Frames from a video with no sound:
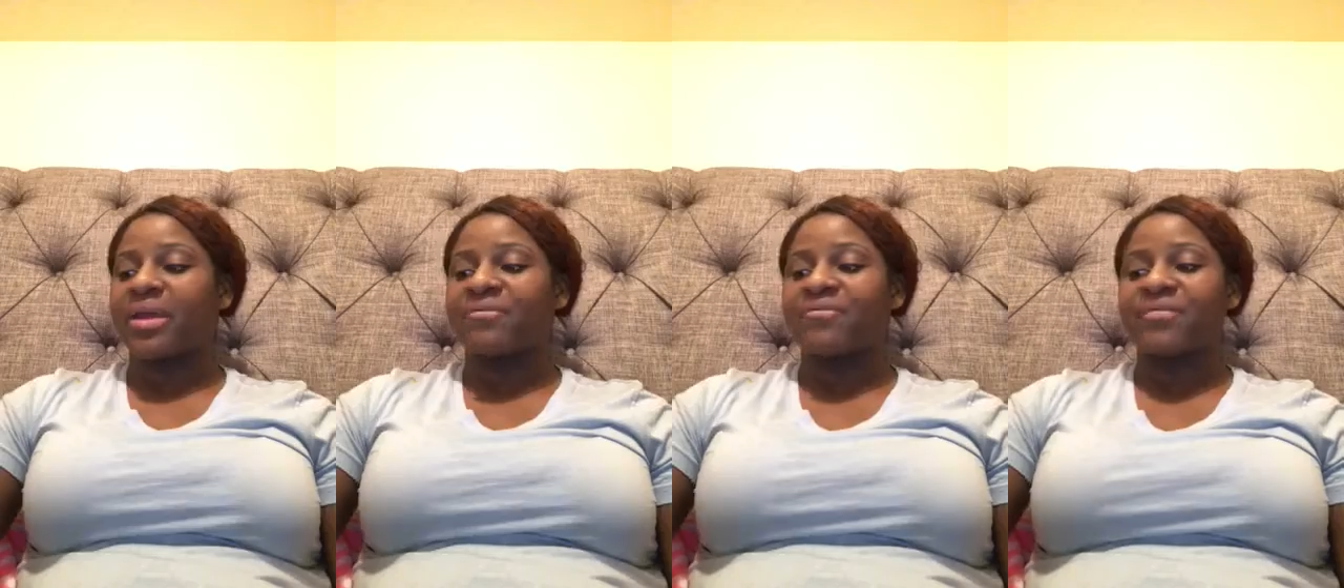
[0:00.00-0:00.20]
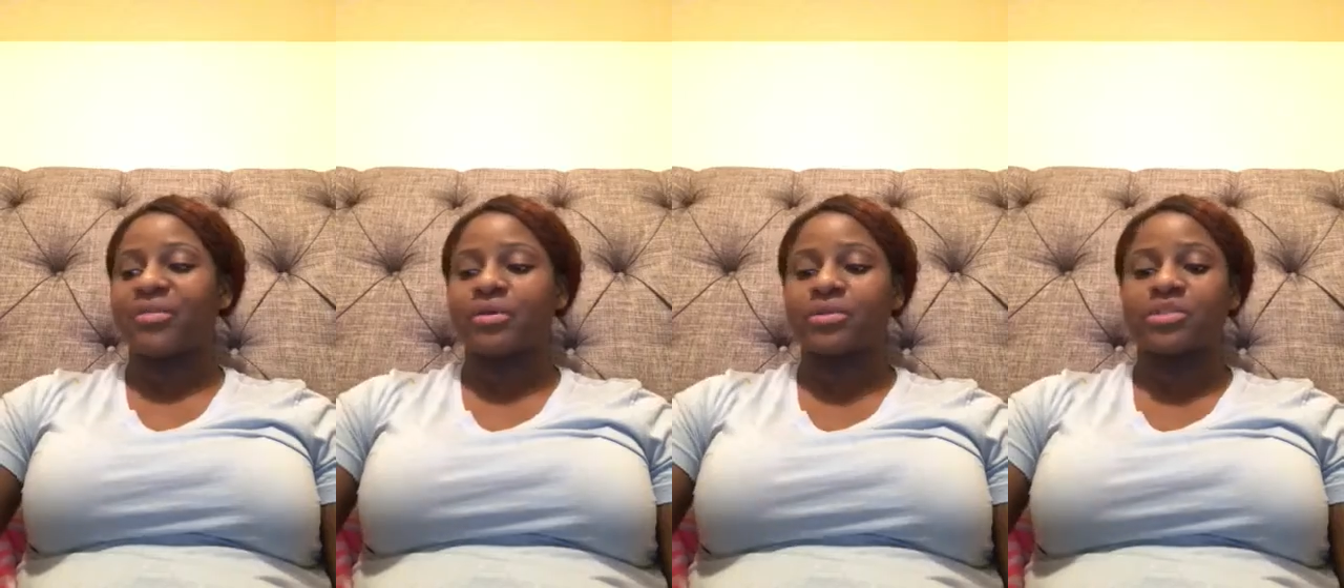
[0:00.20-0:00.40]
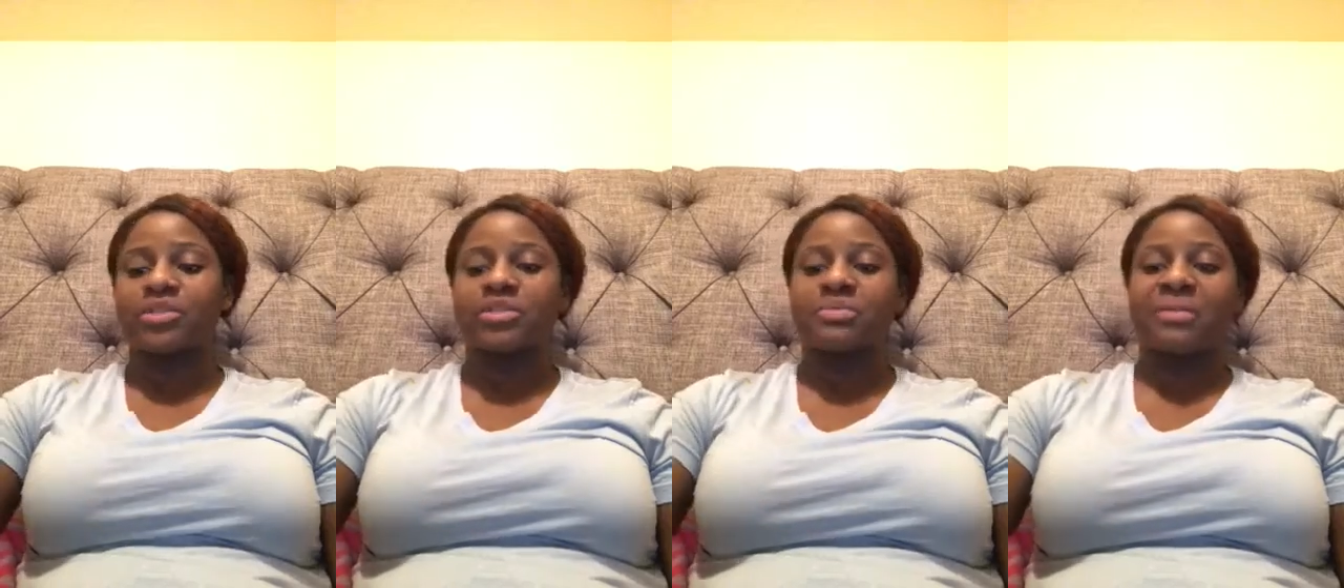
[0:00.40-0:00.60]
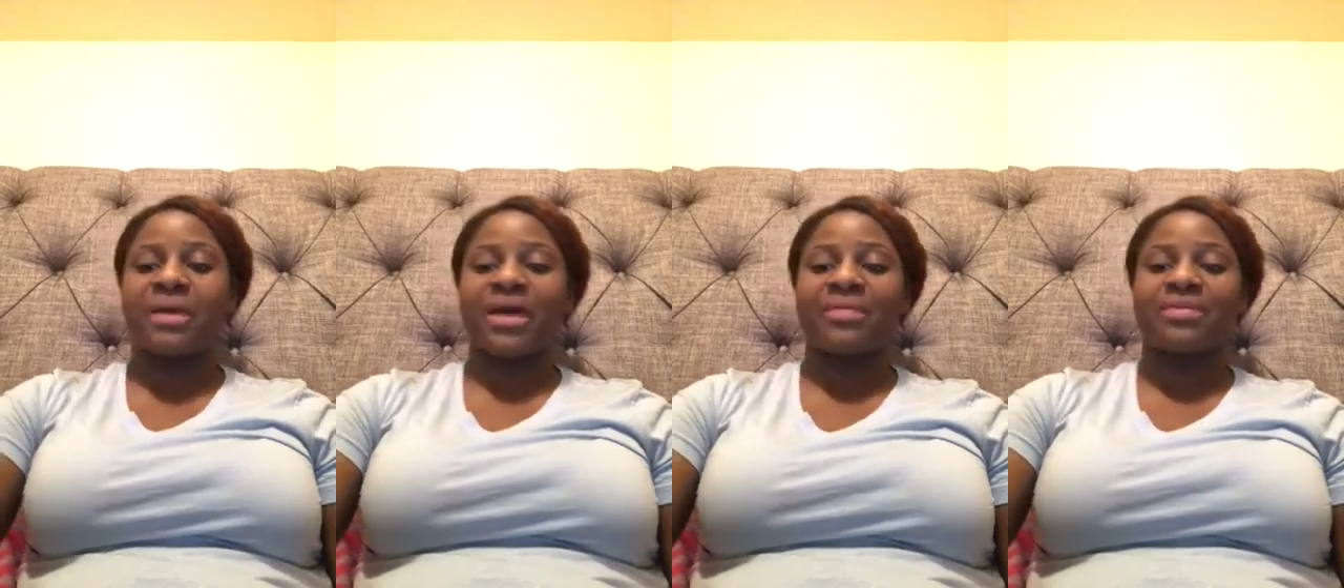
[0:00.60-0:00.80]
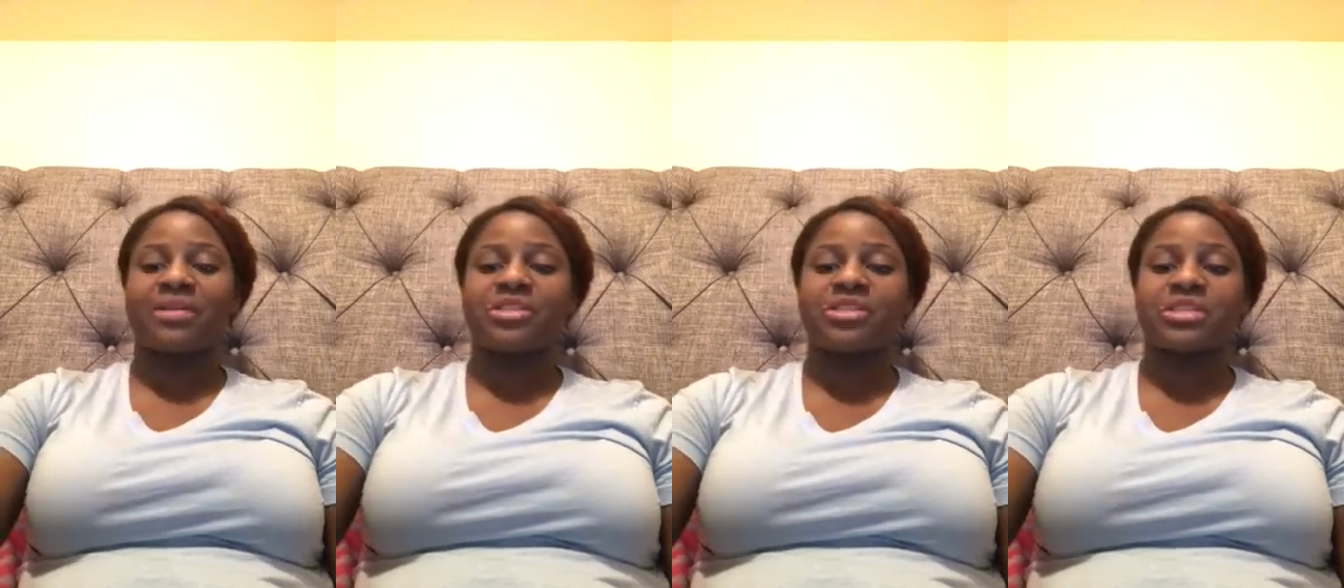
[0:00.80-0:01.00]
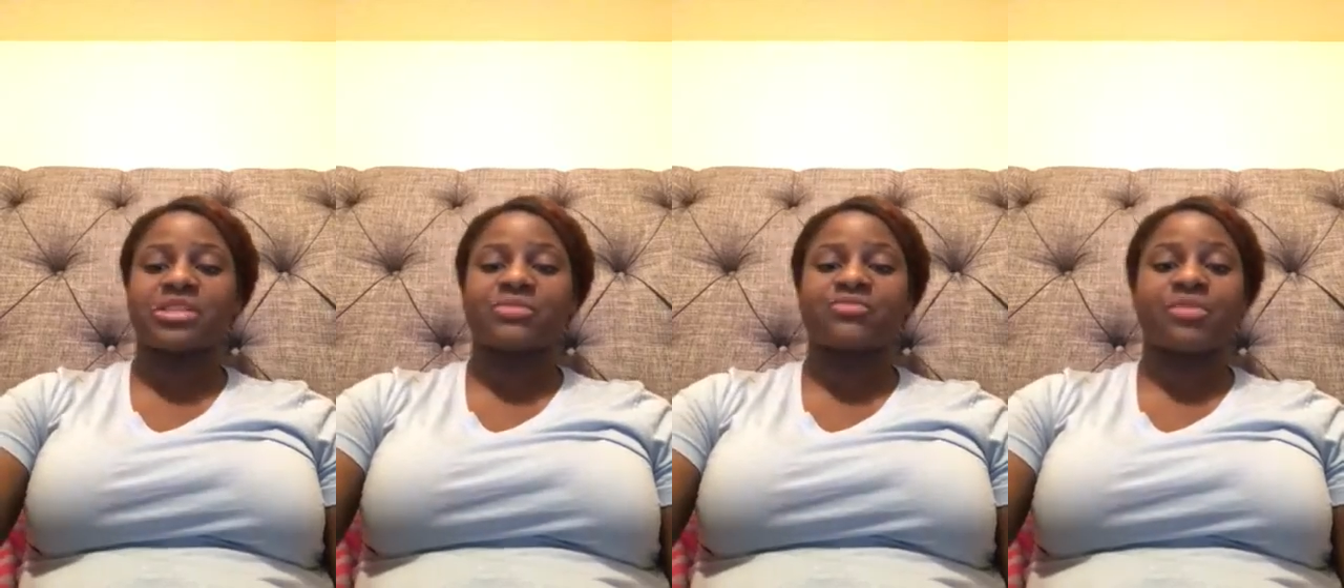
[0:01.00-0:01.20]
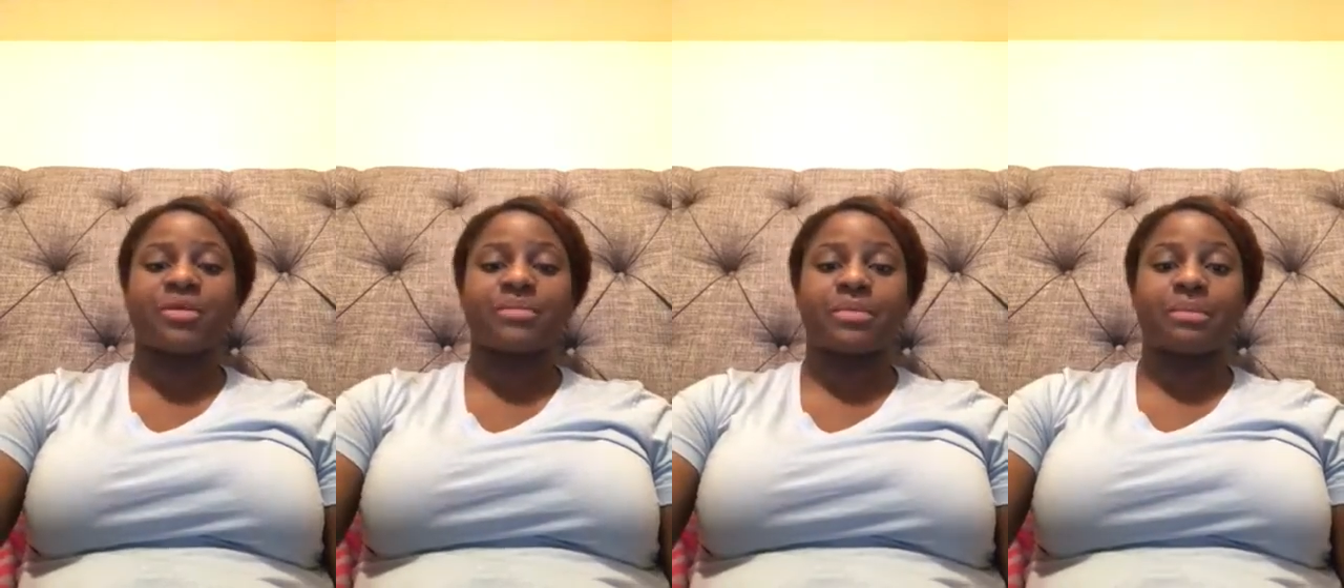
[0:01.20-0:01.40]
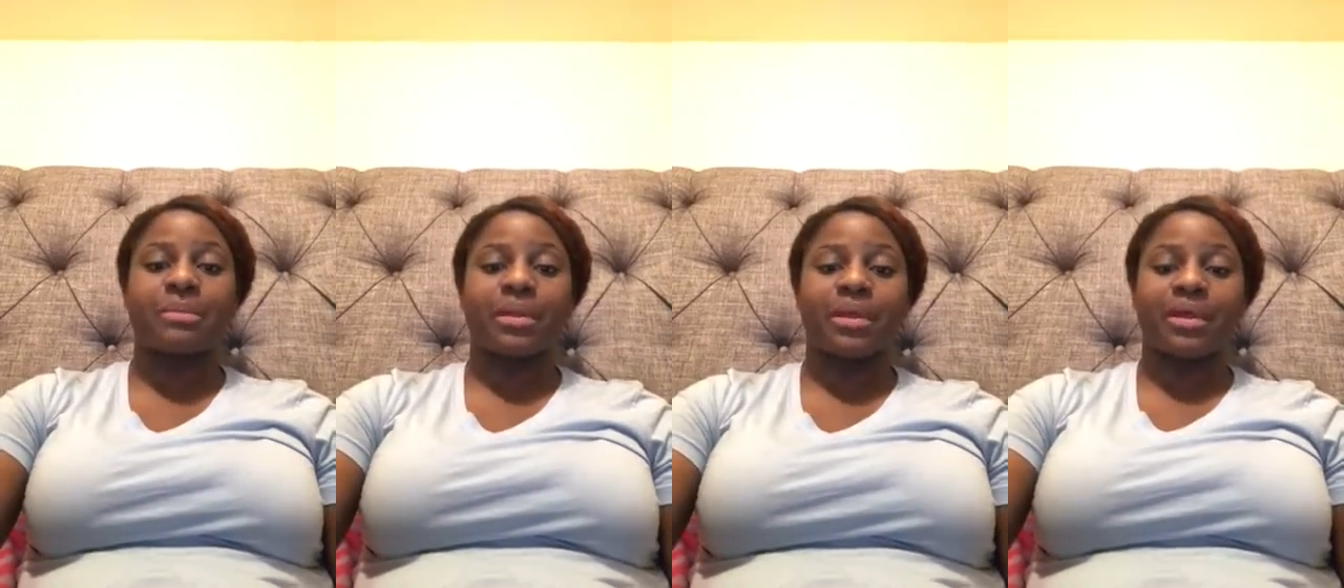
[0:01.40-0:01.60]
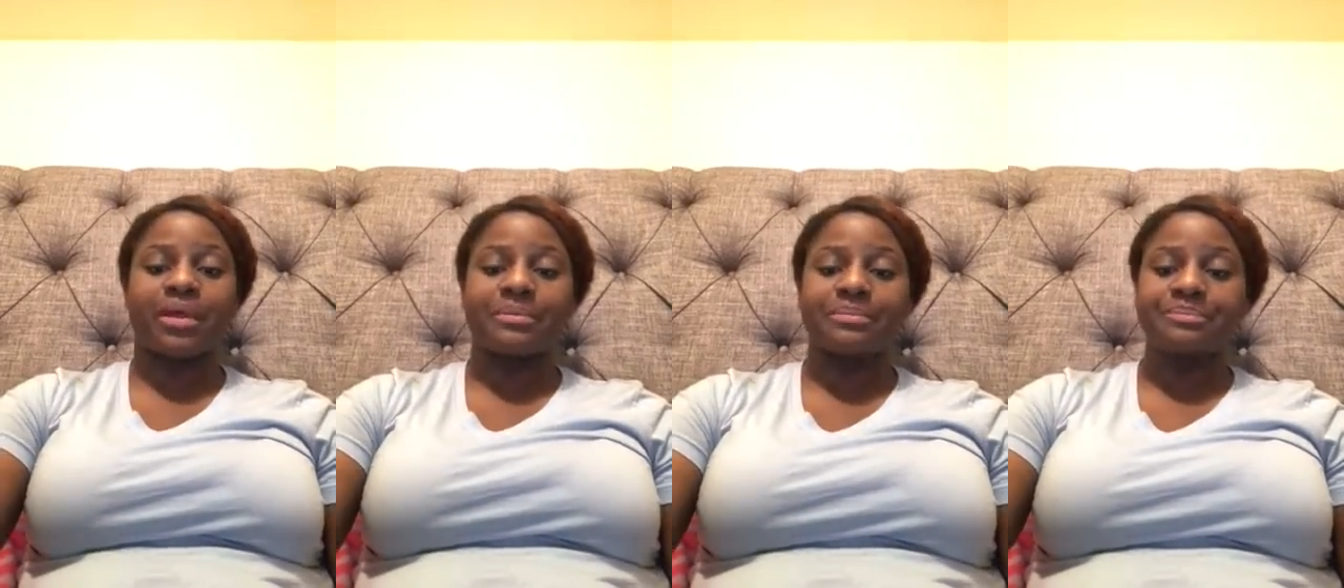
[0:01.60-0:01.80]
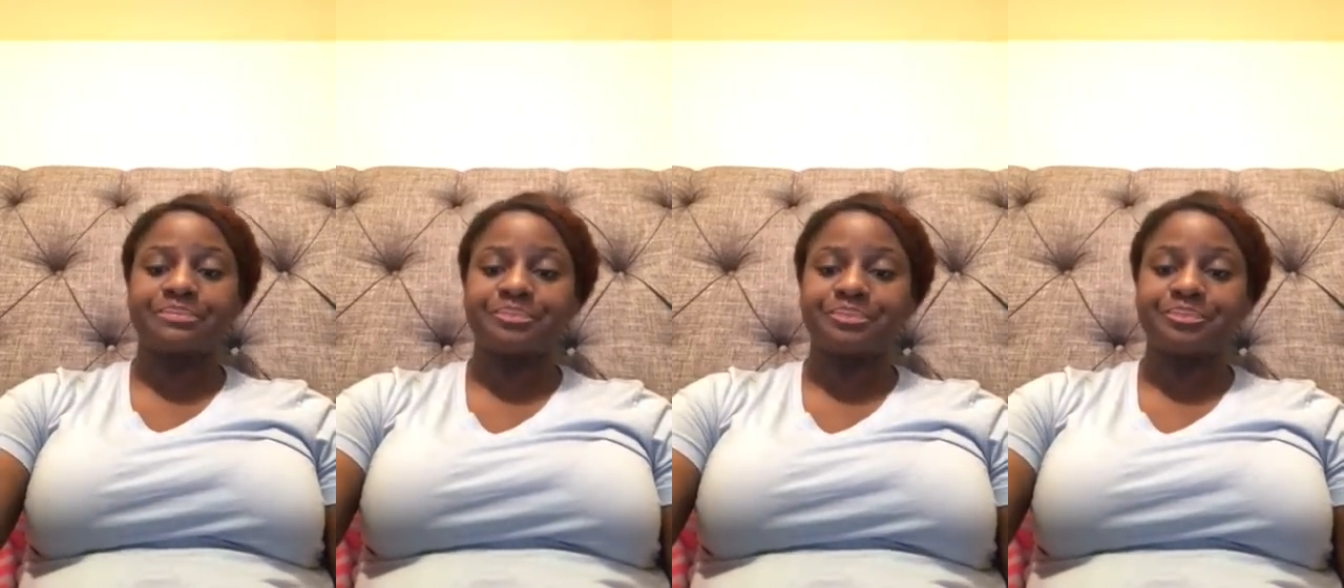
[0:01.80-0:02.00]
and filters pathogens from the blood.